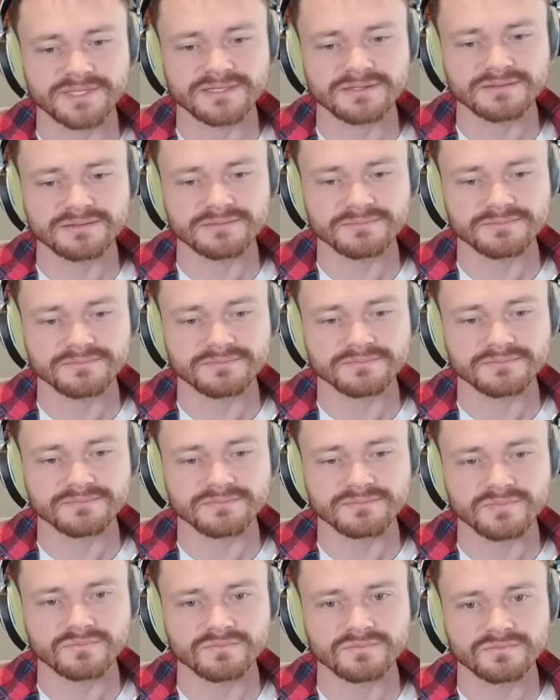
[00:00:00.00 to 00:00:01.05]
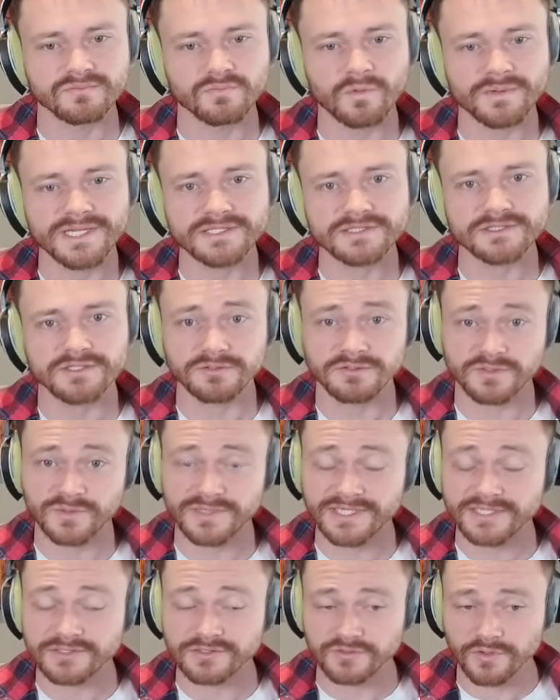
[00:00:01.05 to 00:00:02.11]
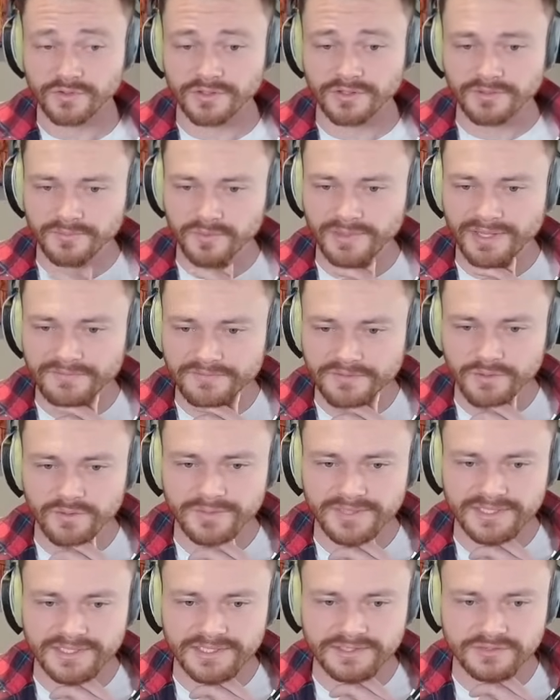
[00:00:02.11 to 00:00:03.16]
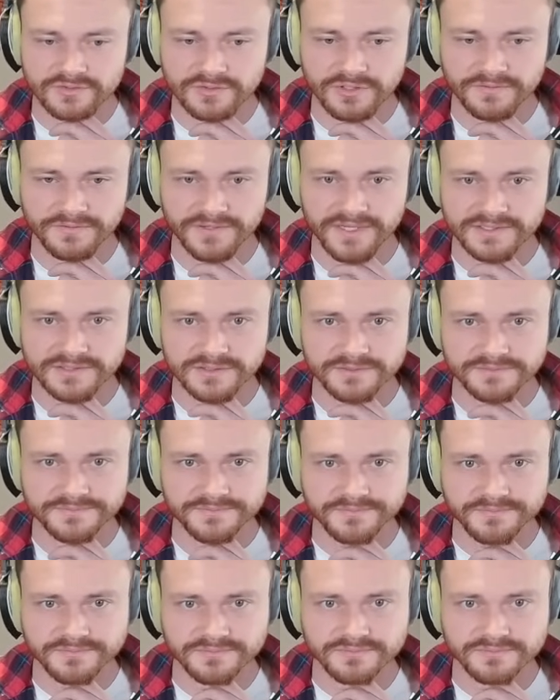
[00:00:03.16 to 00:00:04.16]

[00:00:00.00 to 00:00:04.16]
I mean, what we need to do is we need to draw, but we have no ability to draw faster.